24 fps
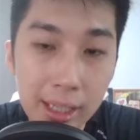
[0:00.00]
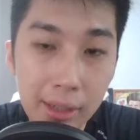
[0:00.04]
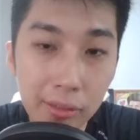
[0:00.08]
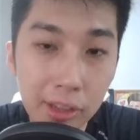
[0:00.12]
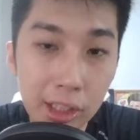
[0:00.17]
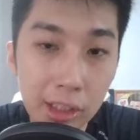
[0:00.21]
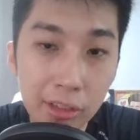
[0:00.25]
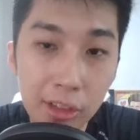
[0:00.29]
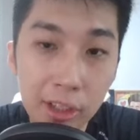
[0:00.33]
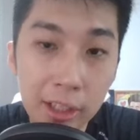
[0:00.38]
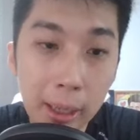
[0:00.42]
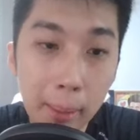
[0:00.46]
have
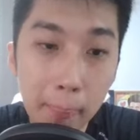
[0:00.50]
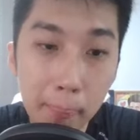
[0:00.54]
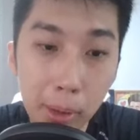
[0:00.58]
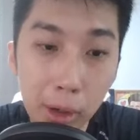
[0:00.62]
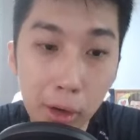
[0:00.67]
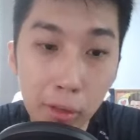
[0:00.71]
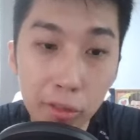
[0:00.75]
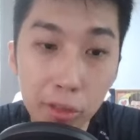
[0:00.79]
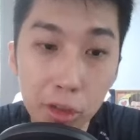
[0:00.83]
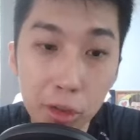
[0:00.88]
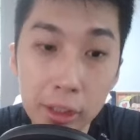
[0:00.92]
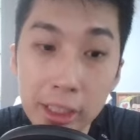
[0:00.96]
different number
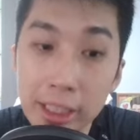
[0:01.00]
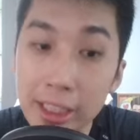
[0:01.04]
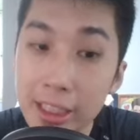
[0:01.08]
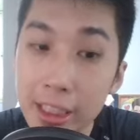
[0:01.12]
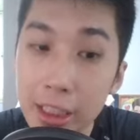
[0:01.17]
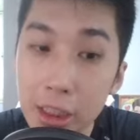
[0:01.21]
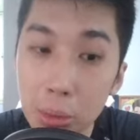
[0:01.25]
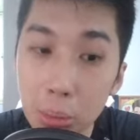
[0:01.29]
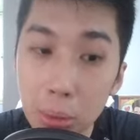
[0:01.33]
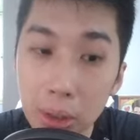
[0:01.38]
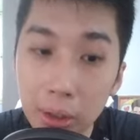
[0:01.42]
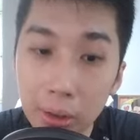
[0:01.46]
of units
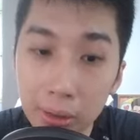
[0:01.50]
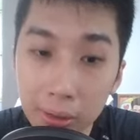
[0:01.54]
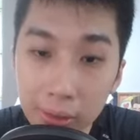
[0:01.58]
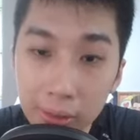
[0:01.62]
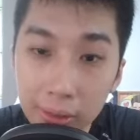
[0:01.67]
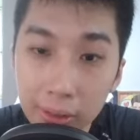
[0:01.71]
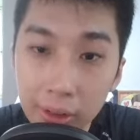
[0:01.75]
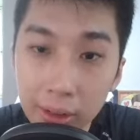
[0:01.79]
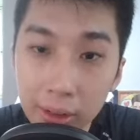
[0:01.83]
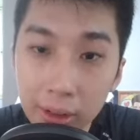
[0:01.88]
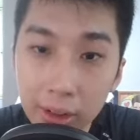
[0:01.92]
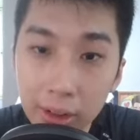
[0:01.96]
as well,
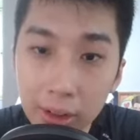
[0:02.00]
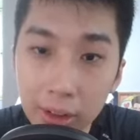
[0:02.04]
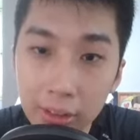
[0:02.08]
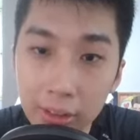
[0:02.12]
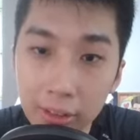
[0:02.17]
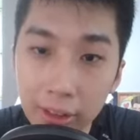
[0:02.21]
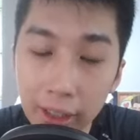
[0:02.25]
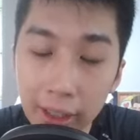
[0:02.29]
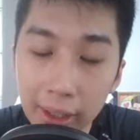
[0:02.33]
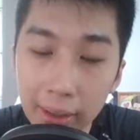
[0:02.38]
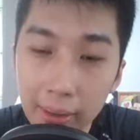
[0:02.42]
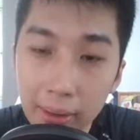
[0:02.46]

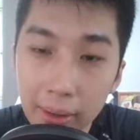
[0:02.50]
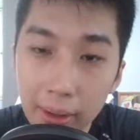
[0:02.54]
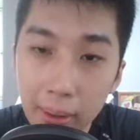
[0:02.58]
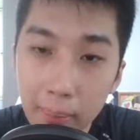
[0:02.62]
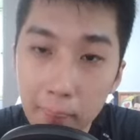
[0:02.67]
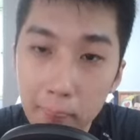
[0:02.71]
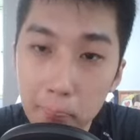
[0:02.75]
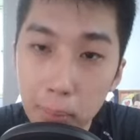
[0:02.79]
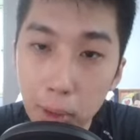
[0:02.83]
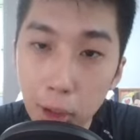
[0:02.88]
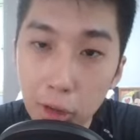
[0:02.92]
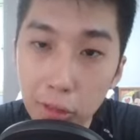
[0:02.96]
right?
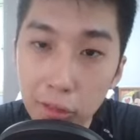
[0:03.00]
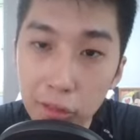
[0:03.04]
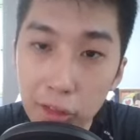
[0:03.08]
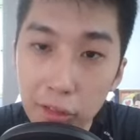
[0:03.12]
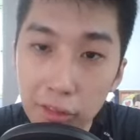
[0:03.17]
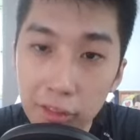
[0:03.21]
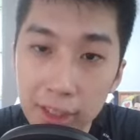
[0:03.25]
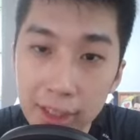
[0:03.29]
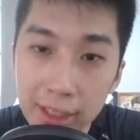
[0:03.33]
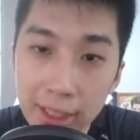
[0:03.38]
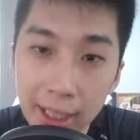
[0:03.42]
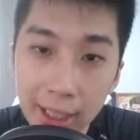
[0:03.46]
Block
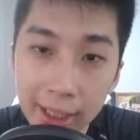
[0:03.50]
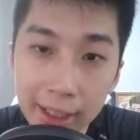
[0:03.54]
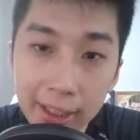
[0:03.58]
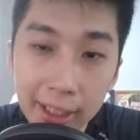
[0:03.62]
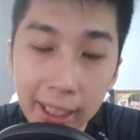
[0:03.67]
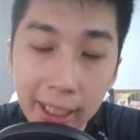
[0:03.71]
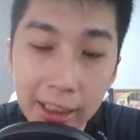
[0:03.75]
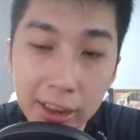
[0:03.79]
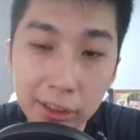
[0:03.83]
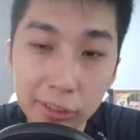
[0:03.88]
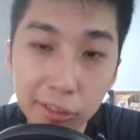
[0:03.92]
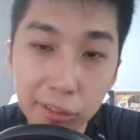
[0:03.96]
59
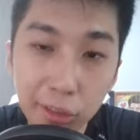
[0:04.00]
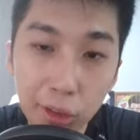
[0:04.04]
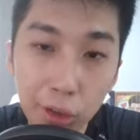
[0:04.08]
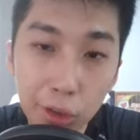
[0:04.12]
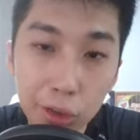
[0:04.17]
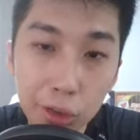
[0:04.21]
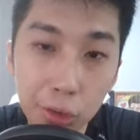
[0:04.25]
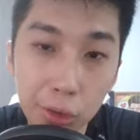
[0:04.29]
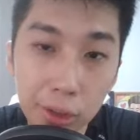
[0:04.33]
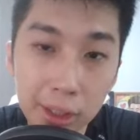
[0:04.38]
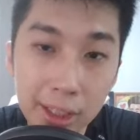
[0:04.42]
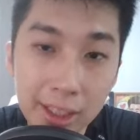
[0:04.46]
has 4
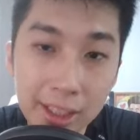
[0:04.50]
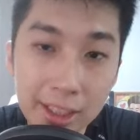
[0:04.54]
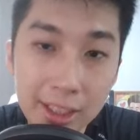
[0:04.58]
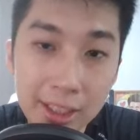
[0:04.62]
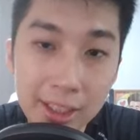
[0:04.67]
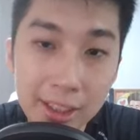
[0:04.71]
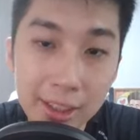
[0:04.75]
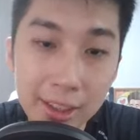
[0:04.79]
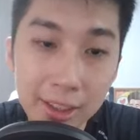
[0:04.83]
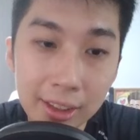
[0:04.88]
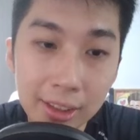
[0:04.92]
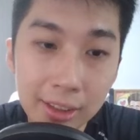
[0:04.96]

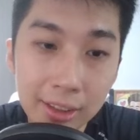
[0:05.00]
units.